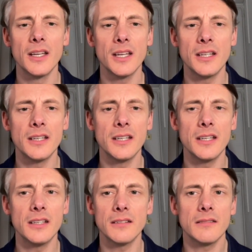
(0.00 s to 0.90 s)
in
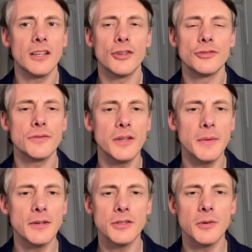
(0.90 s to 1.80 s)
the hundreds of
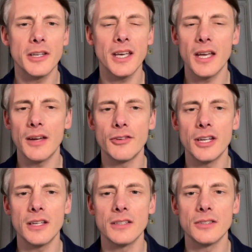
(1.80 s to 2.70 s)
emails you might get every day.